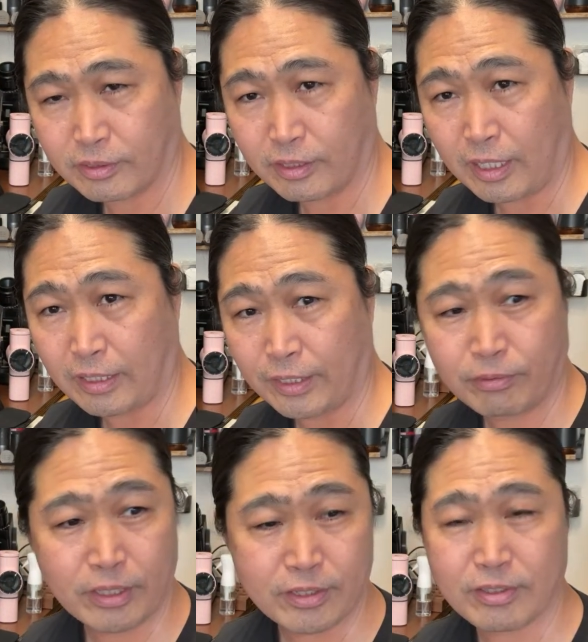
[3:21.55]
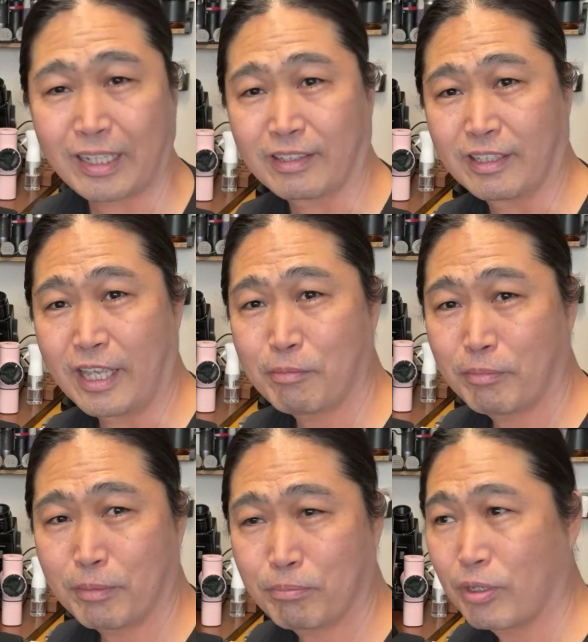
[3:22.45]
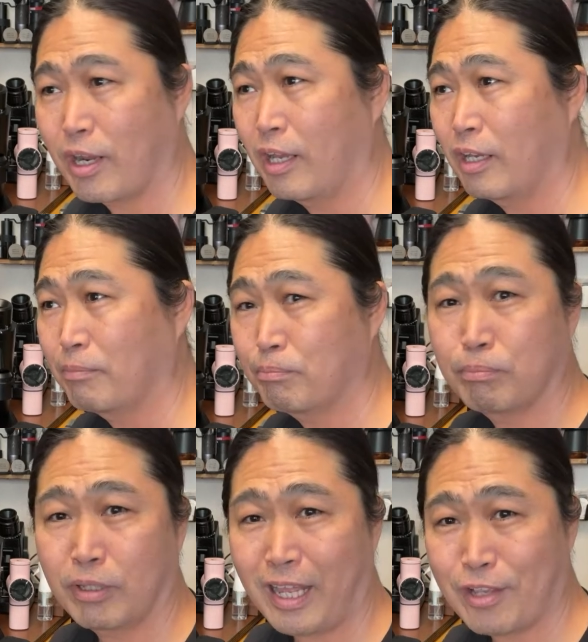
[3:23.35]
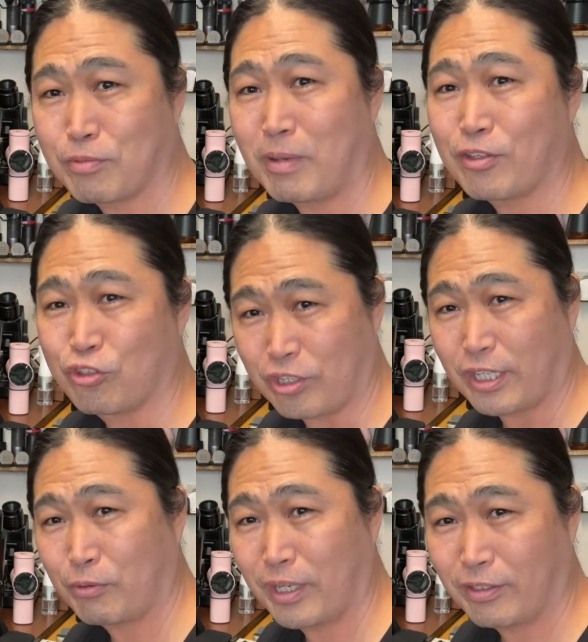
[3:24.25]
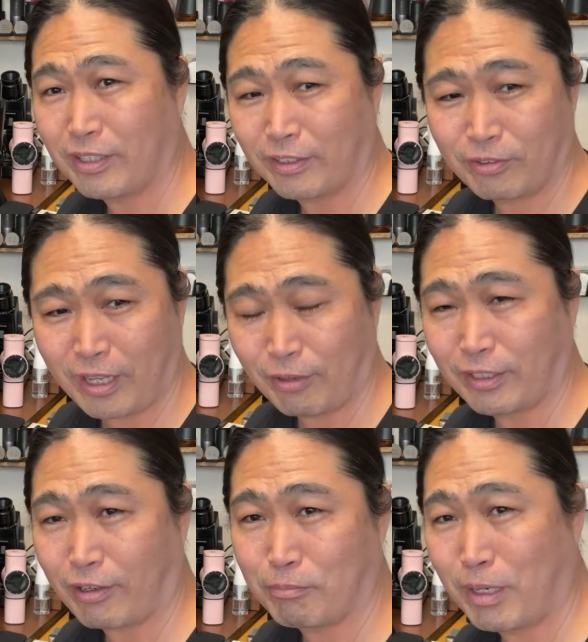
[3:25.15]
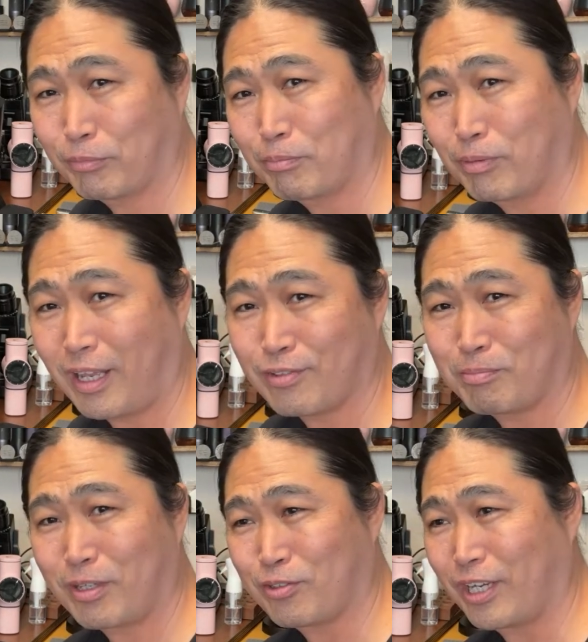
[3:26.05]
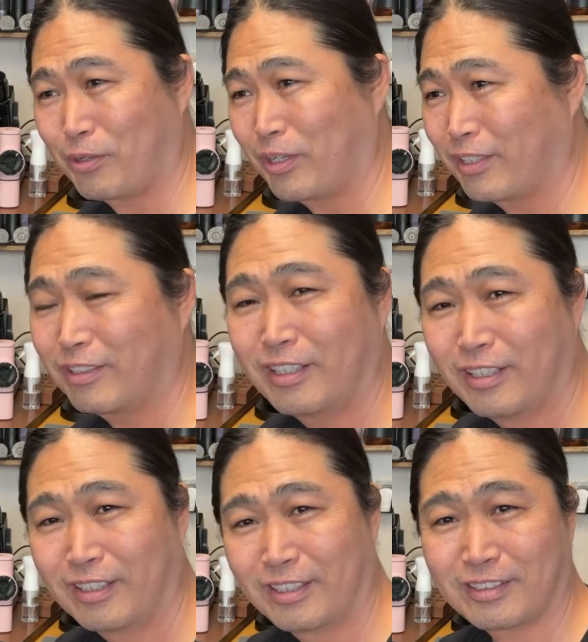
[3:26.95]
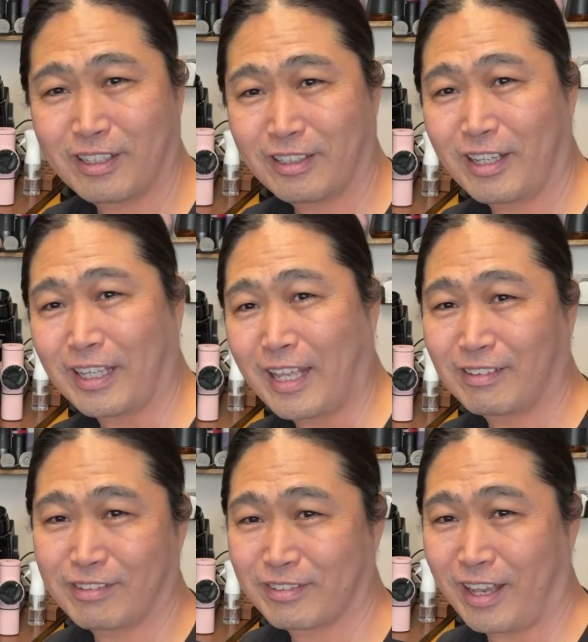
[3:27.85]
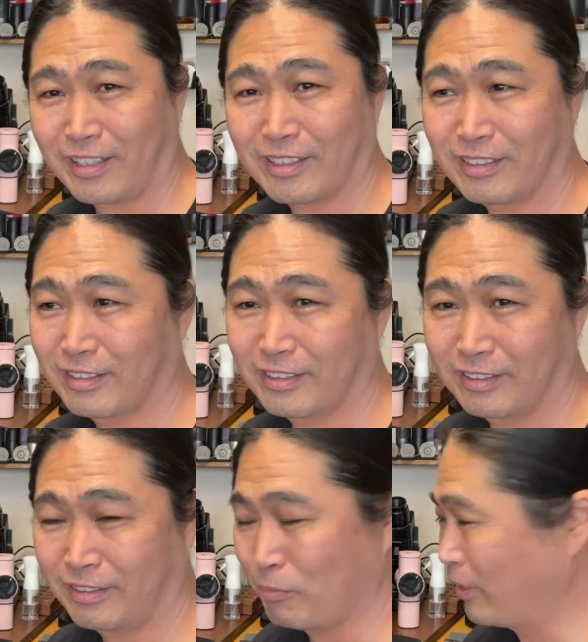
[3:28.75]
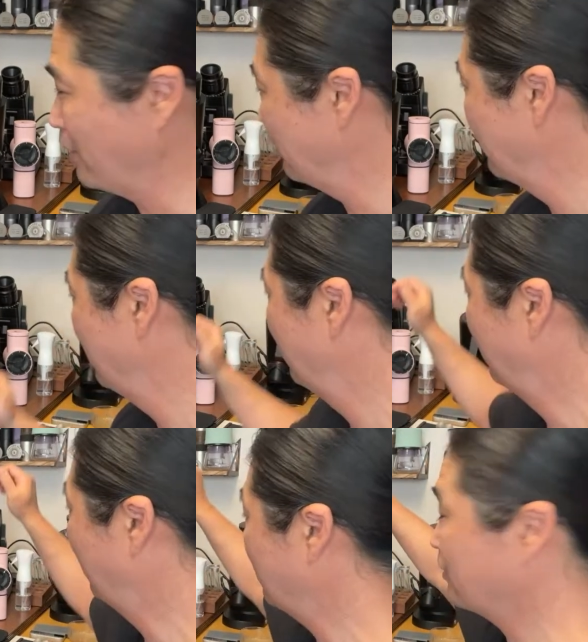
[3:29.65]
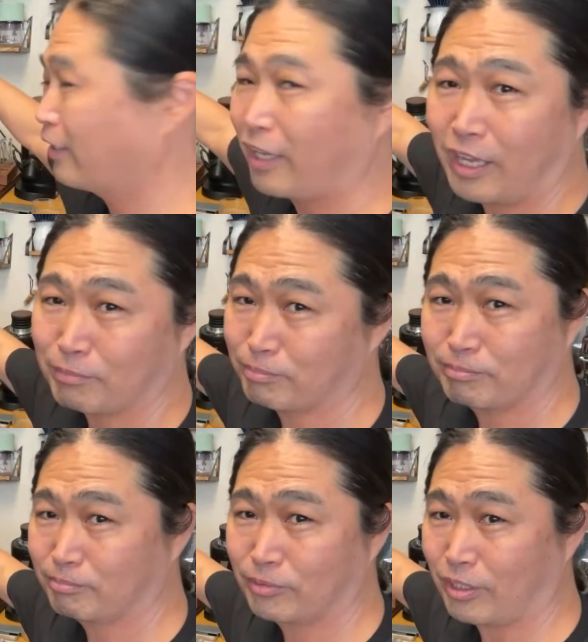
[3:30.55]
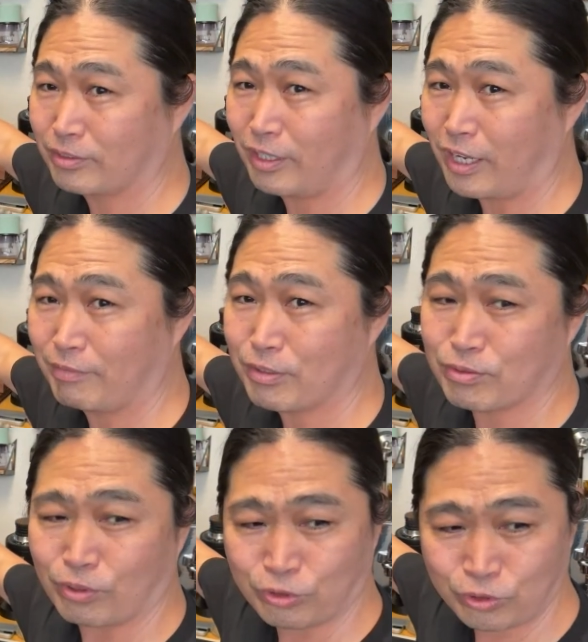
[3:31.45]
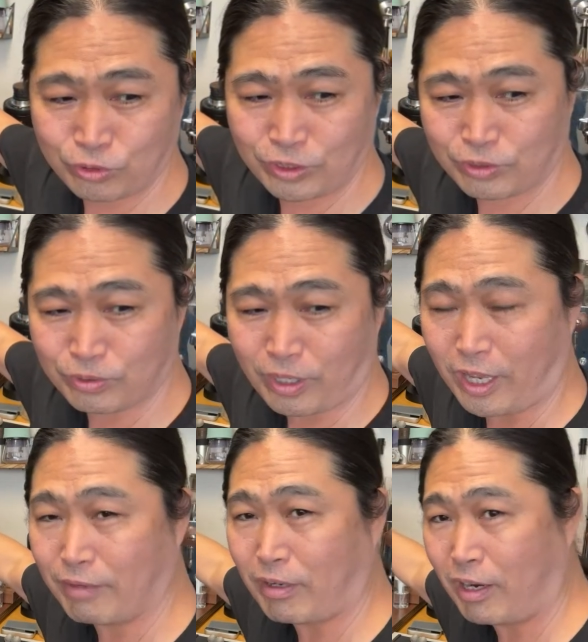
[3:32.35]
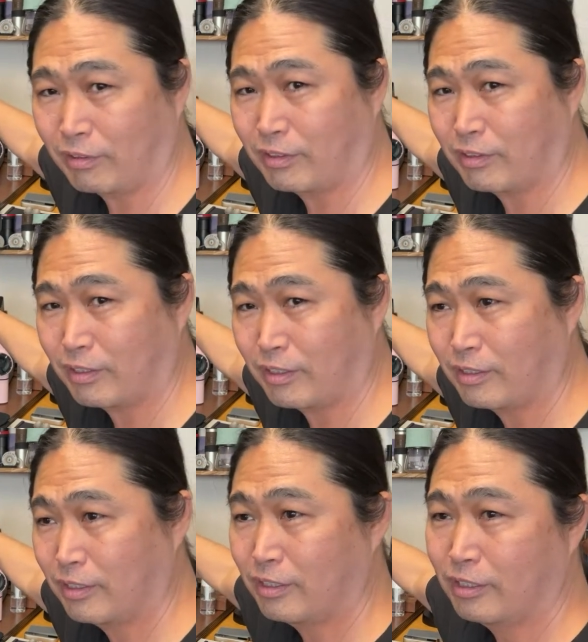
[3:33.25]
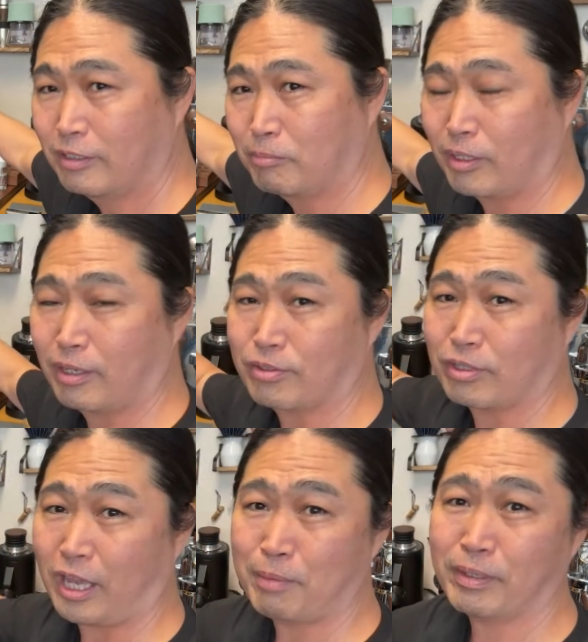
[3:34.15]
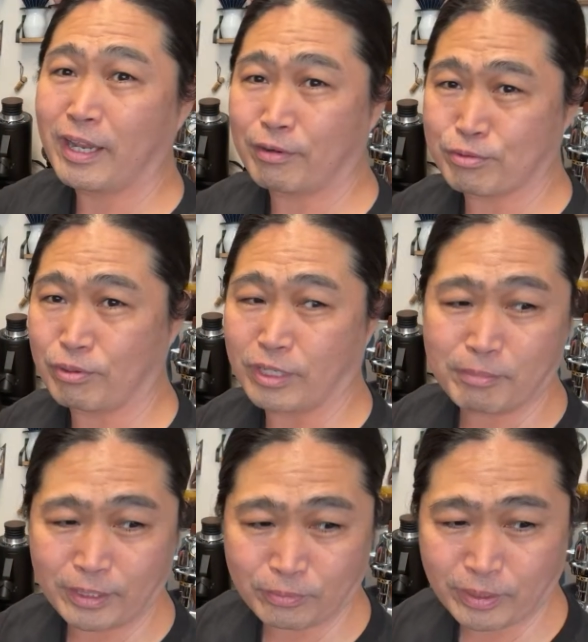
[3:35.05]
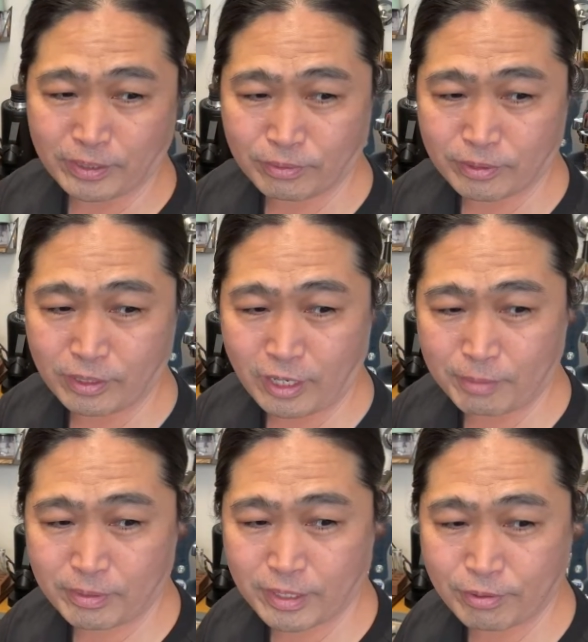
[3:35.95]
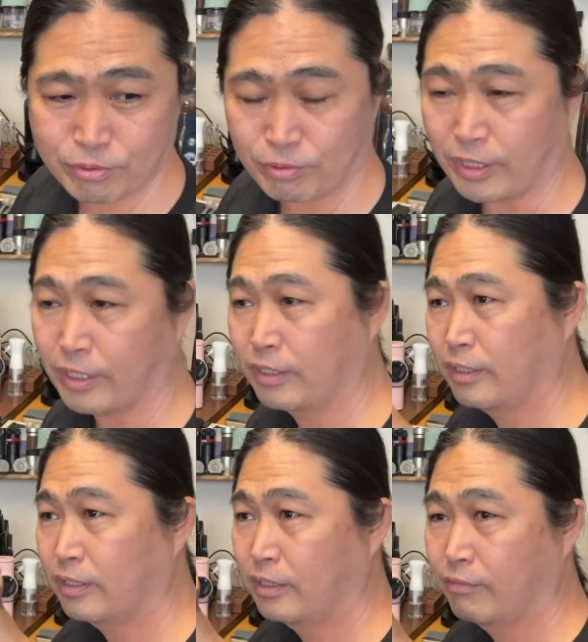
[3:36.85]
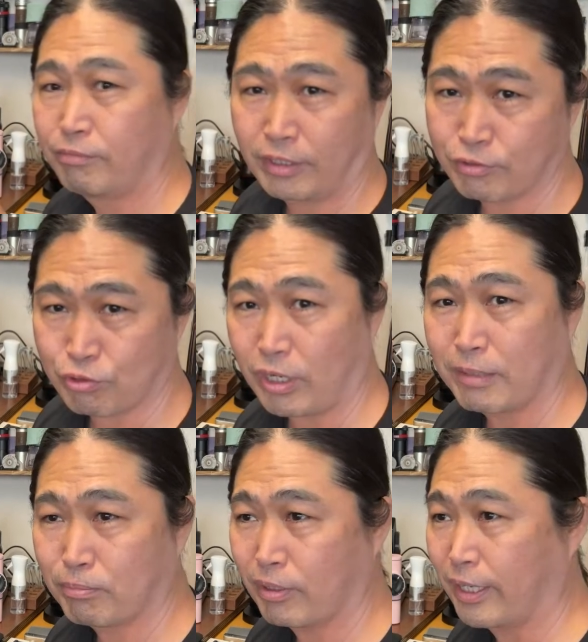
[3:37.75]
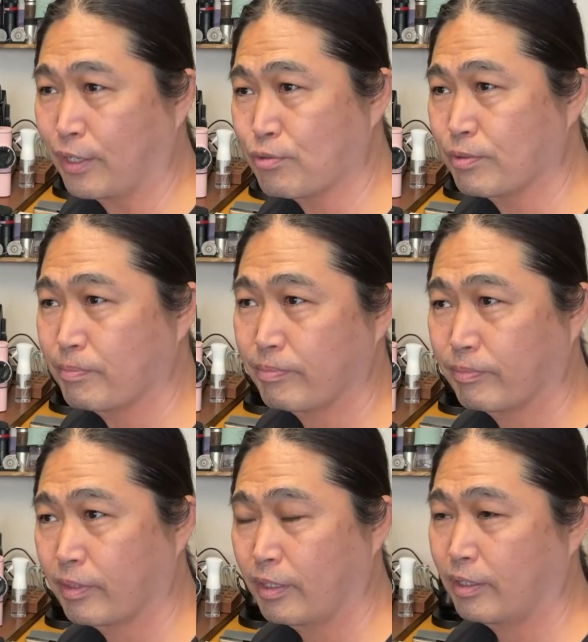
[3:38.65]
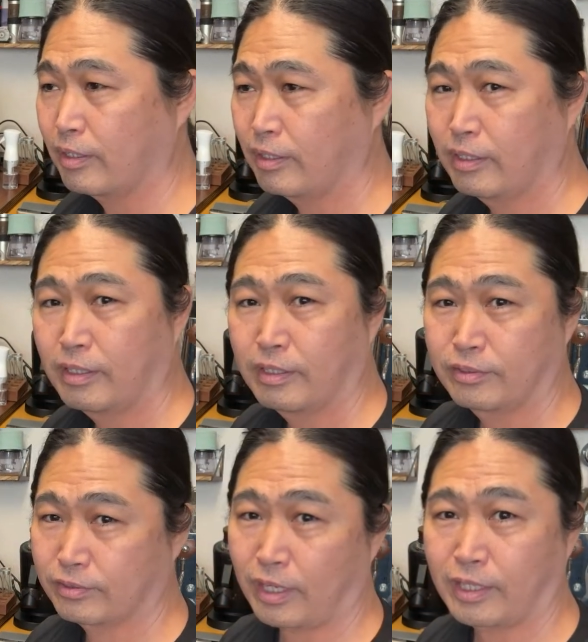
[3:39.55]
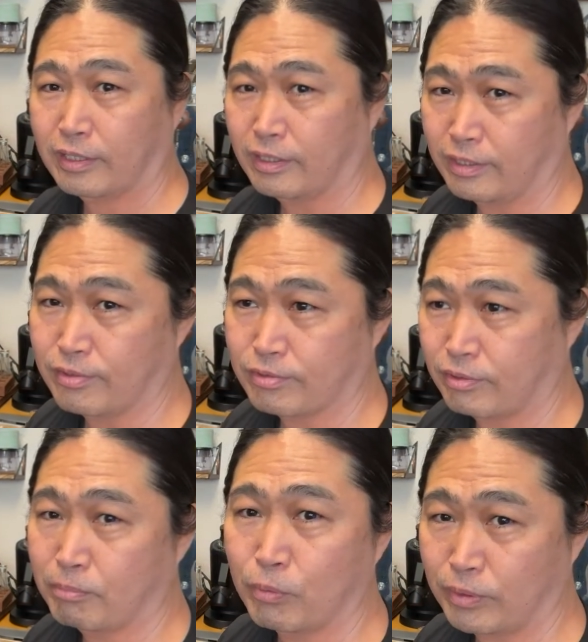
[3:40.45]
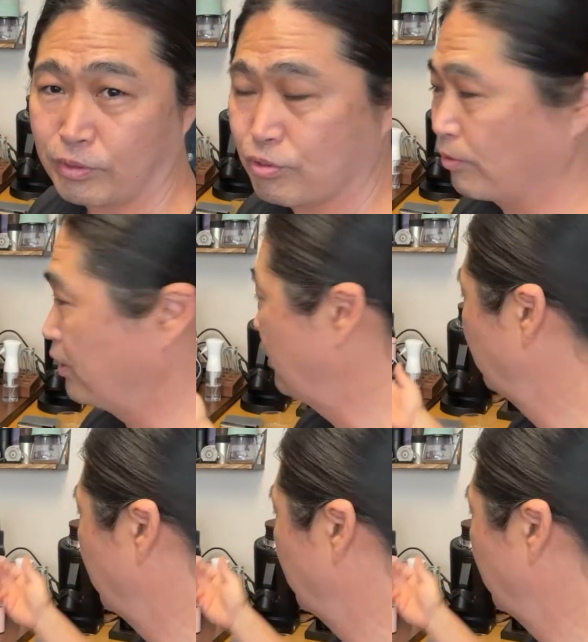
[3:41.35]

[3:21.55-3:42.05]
I, I don't know exact name of it, pra, uh, plasma generator. I don't know how they come up with plasma generator. It's kind of like antistatic in a way. It does not have does not have it, so you need to have RDT because I'm in Arizona, by the way. Okay, I'm in Arizona, very dry place. Static is number one issue here.